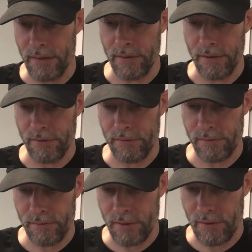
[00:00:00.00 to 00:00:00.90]
on this.
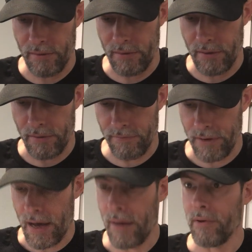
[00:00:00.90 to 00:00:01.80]
Uh,
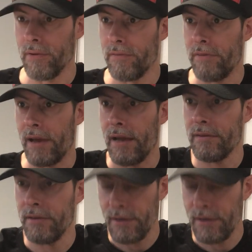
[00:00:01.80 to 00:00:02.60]
phenomenal, in fact.